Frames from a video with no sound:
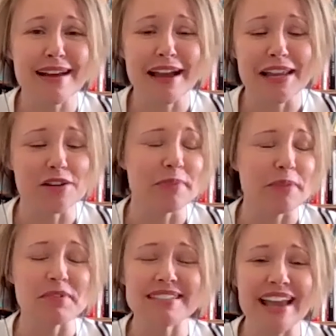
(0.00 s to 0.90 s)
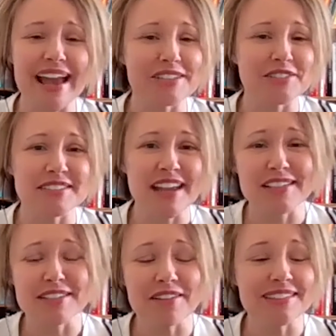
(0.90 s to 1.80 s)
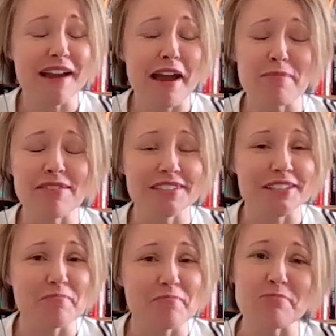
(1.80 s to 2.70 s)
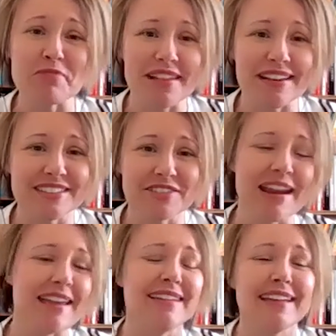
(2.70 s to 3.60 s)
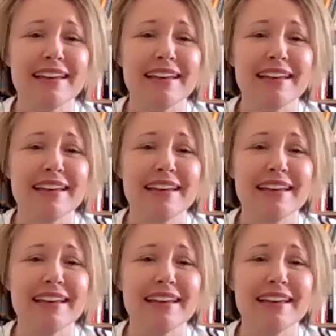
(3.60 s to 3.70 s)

I hear people say exercise all the time, and for some people that's great,